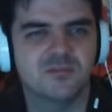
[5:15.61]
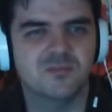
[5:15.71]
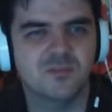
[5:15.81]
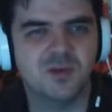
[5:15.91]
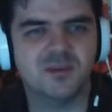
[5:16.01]

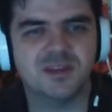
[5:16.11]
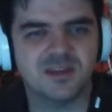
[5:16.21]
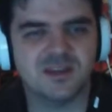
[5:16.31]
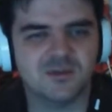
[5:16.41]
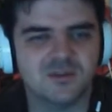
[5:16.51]
What about the next
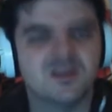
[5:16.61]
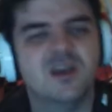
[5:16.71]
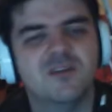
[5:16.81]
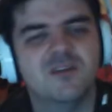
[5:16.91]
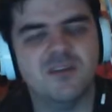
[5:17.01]
ones?
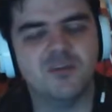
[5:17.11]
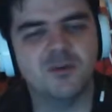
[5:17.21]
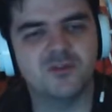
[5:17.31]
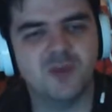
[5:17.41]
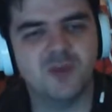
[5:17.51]
5 upon
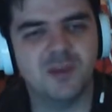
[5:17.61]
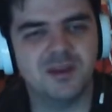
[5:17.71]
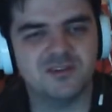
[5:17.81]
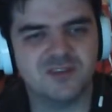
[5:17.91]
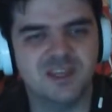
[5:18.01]
2y minus
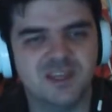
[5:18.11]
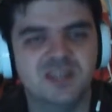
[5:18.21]
3